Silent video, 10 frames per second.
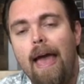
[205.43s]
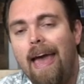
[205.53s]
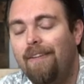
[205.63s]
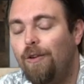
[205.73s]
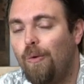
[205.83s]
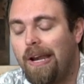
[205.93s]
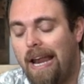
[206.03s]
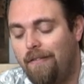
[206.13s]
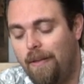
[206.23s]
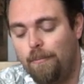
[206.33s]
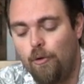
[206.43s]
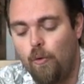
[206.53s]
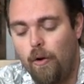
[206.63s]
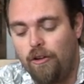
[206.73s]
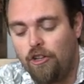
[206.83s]
If you run out of them, you're
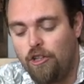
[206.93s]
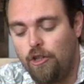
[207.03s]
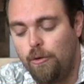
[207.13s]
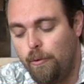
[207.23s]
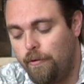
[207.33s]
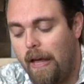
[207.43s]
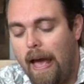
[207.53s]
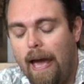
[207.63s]
going to lose.